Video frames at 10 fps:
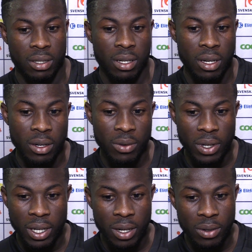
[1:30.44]
Yeah,
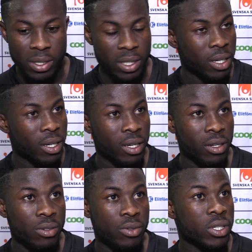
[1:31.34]
well, I was
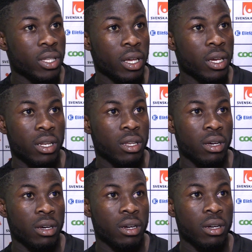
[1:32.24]
uh, always thinking
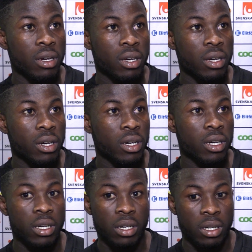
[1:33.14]
uh,
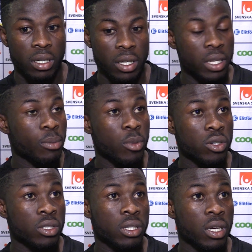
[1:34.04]
uh, in the
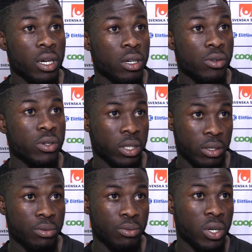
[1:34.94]
boss, I uh,
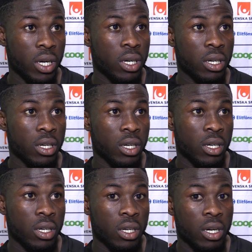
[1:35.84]
always wanna
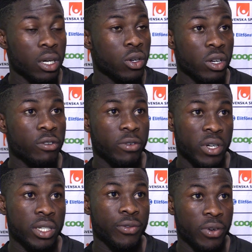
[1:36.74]
uh, looking
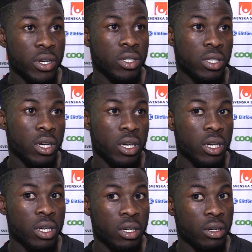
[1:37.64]
for the first,
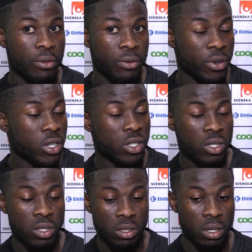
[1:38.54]
uh,
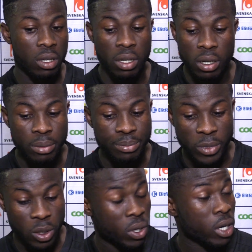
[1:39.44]
first. Um,
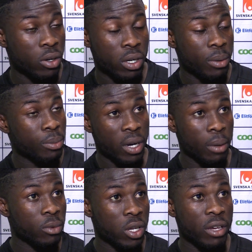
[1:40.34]
when I, the,
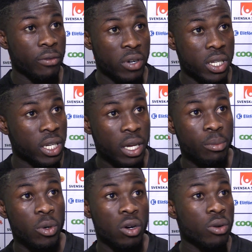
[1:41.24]
I'm looking for the
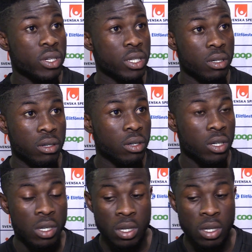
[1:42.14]
second ball always. So